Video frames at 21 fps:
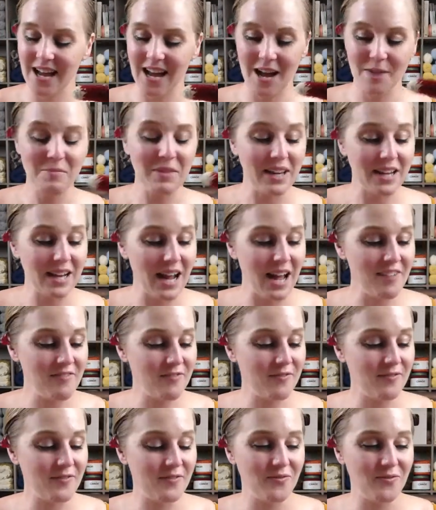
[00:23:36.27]
I mean, I've,
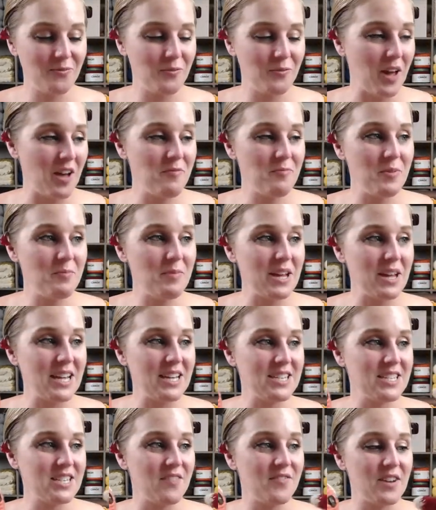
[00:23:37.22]
I've been
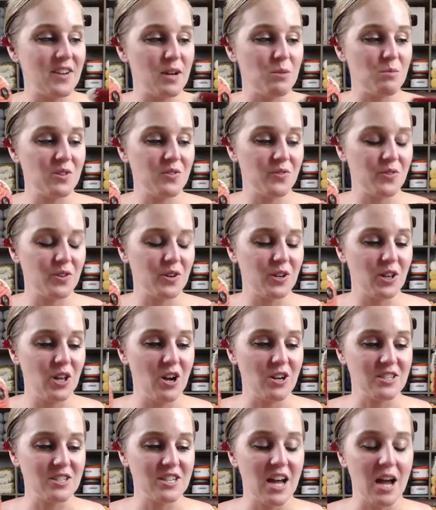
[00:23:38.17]
making stuffed animals for a
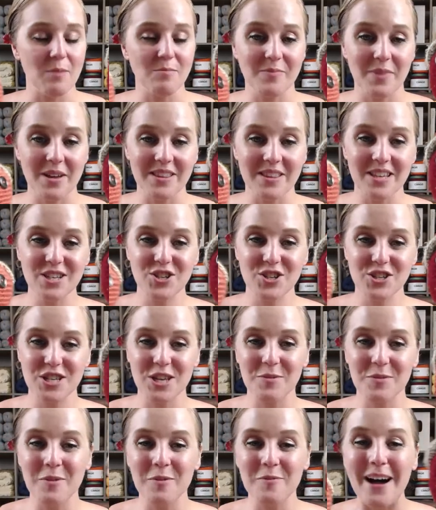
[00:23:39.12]
long time, but these are
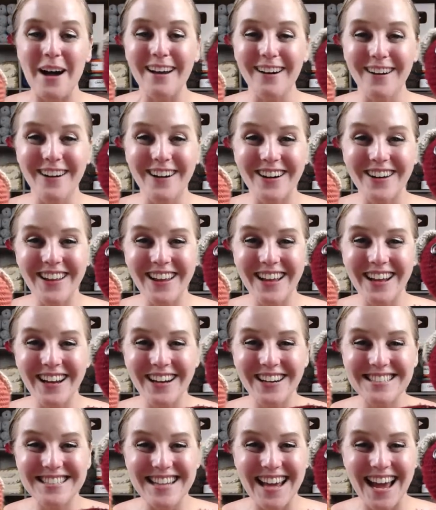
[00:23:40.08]
some of my
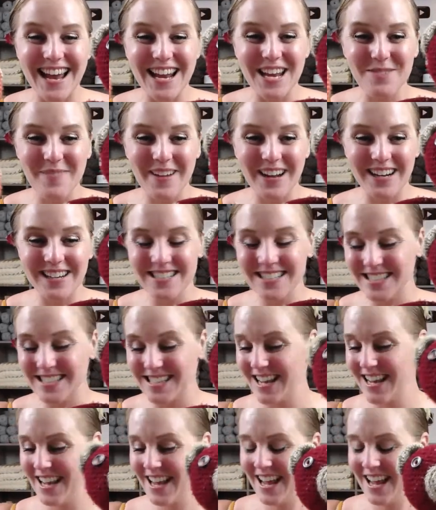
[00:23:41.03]
earlier teddy bears.
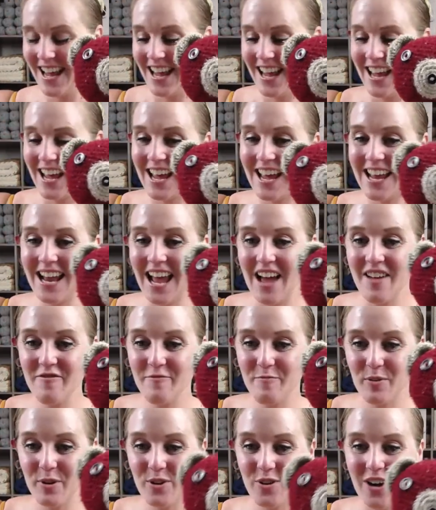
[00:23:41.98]
And
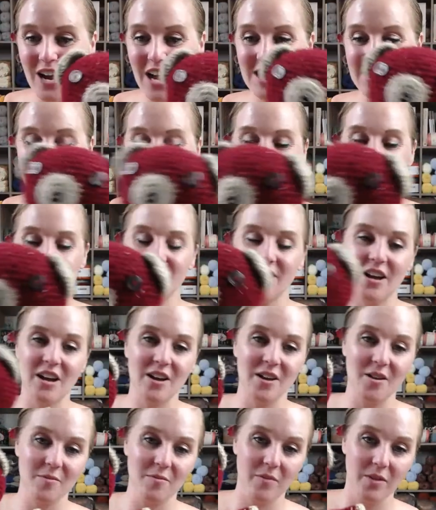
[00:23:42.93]
I've progressed
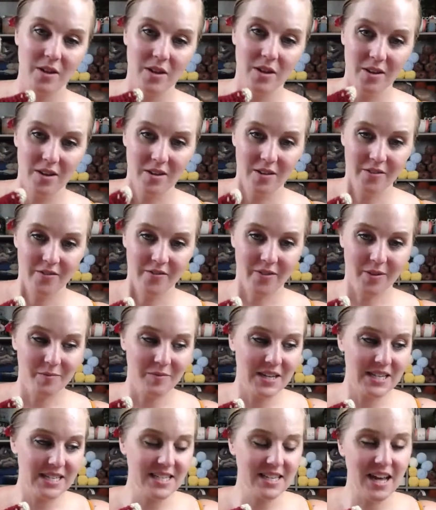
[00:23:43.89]
from,
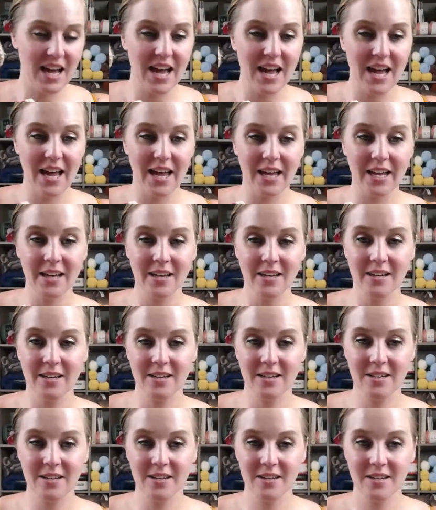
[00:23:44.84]
from this guy
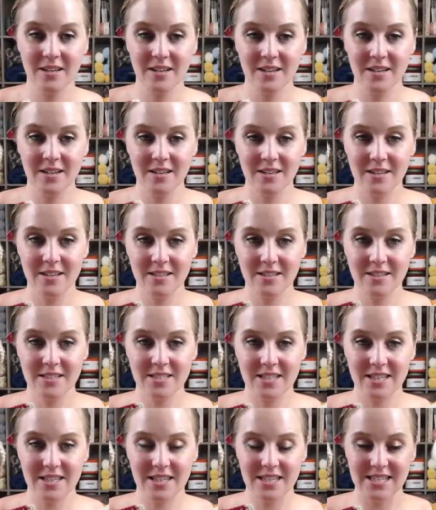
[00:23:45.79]

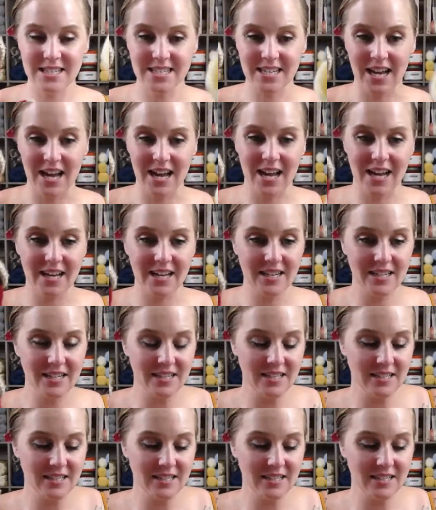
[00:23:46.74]
to this guy.